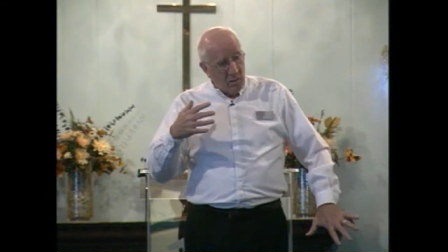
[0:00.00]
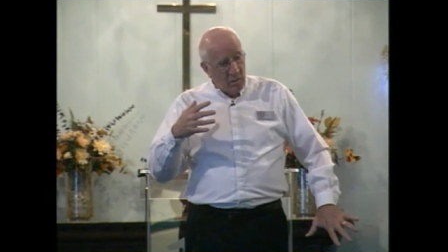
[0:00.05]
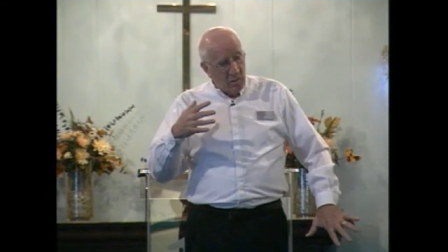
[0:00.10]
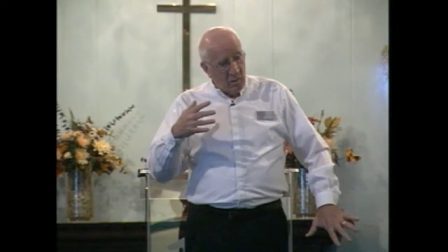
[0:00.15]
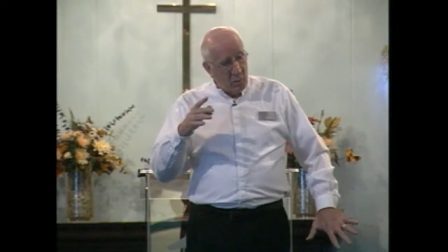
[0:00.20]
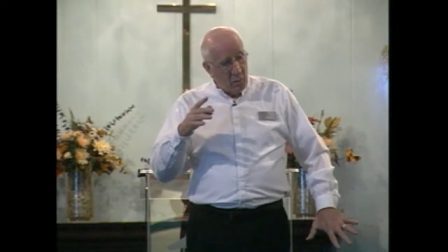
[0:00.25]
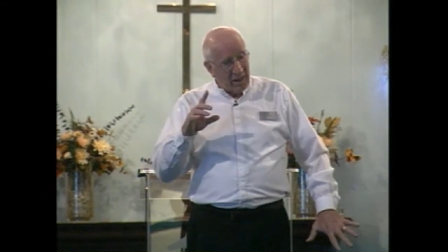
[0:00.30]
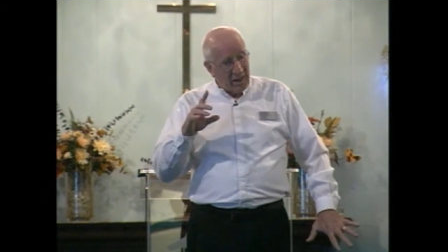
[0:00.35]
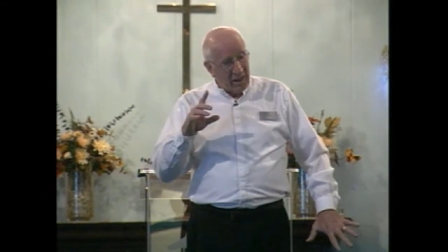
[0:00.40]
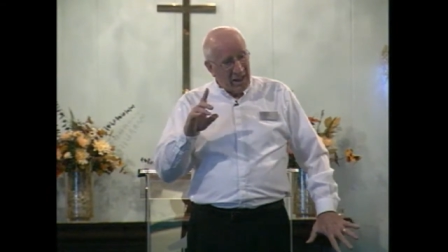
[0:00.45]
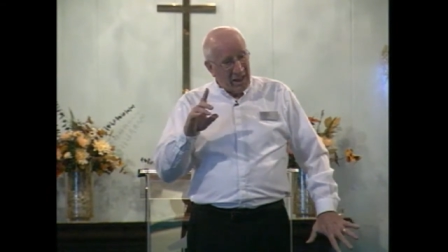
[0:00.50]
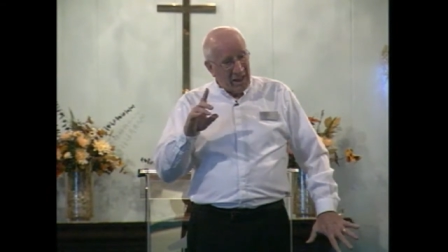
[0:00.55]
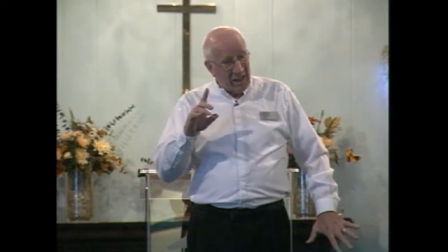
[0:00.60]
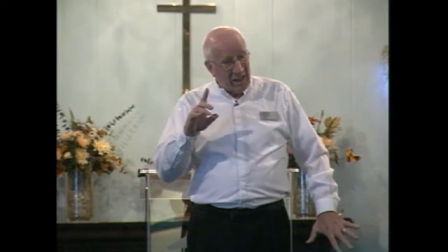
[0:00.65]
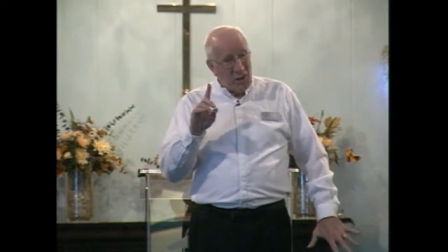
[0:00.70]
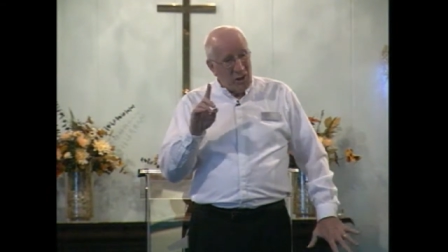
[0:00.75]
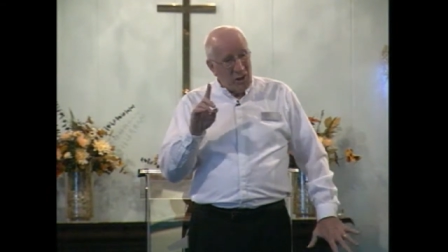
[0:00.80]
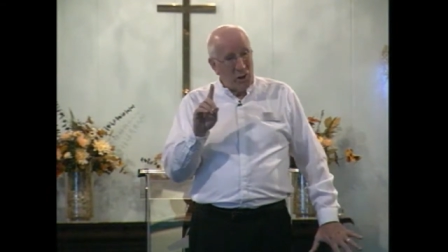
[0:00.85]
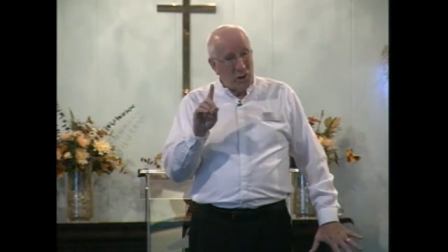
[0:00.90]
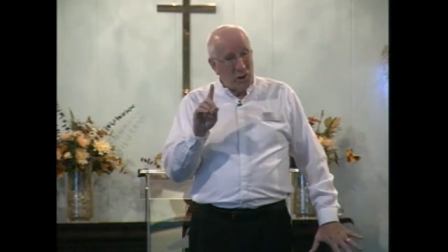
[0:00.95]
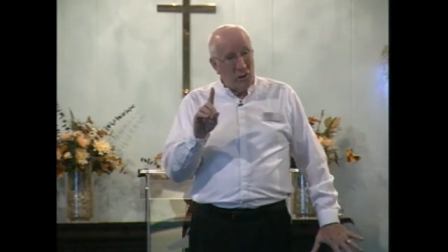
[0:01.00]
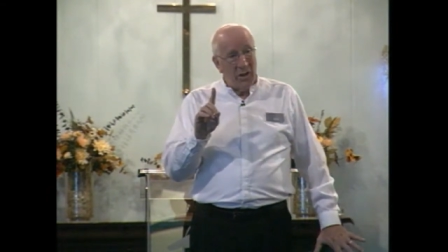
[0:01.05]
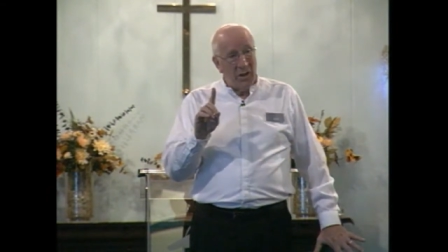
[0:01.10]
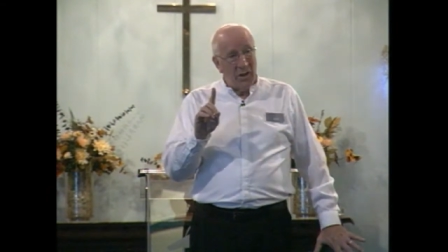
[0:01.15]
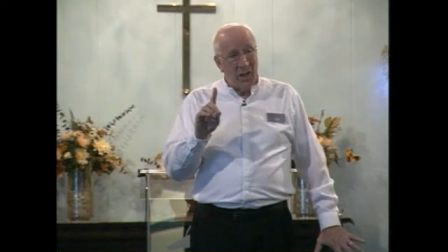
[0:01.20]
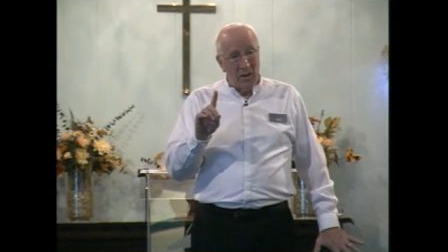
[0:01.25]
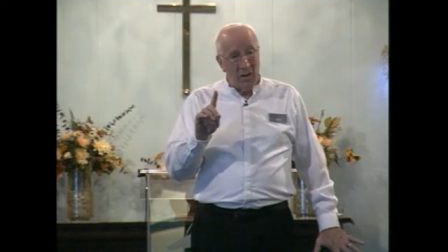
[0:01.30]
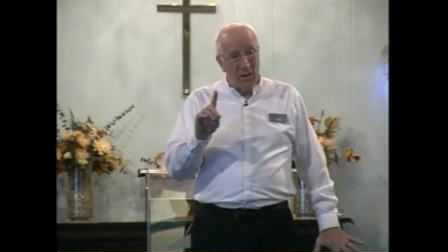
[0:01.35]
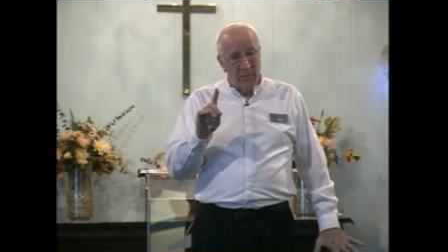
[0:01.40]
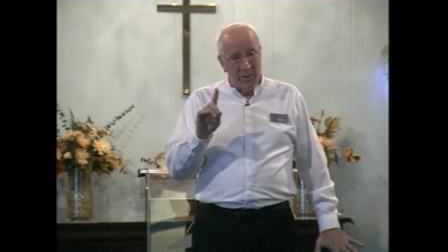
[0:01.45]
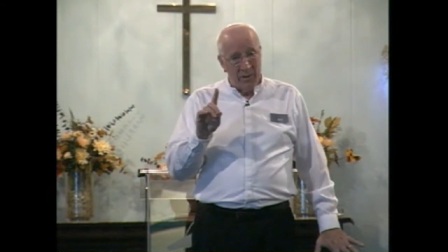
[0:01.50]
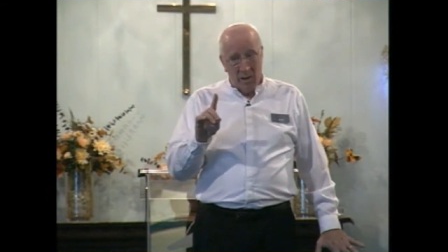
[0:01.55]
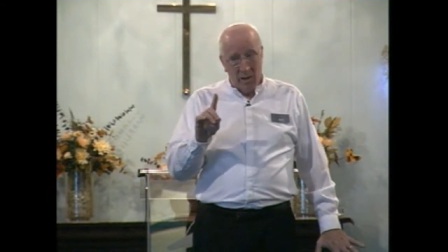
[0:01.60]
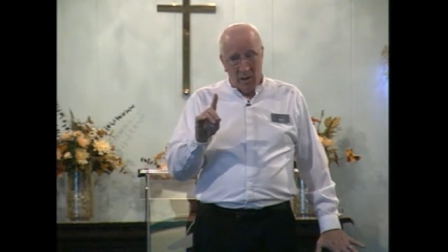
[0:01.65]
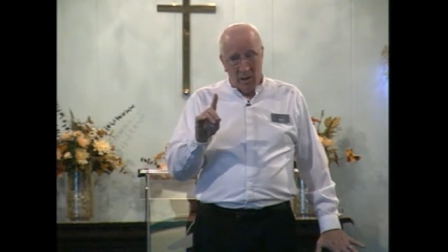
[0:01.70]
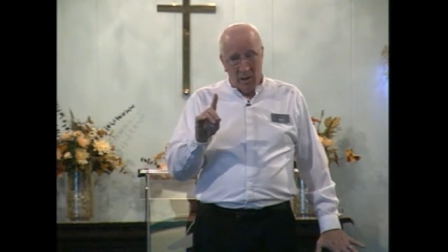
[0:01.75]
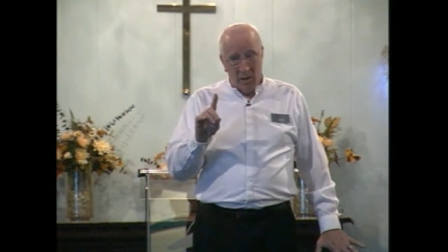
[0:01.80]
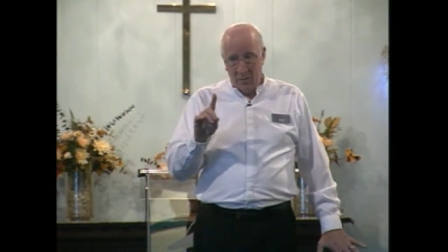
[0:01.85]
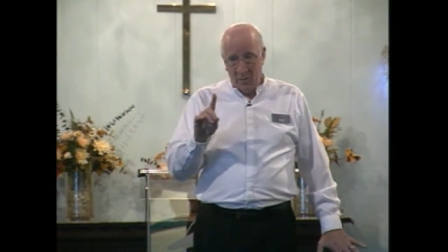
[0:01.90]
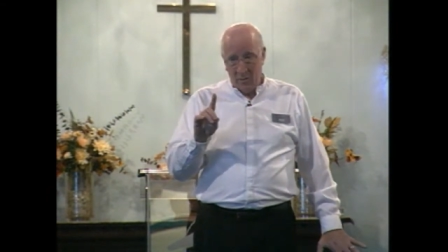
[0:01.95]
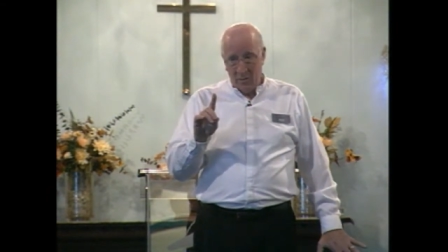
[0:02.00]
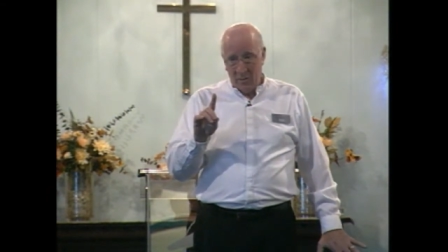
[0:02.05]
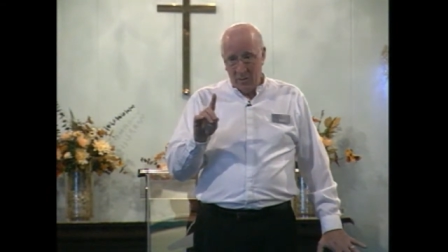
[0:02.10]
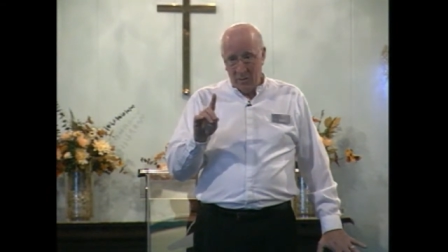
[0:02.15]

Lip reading: of what I should have done.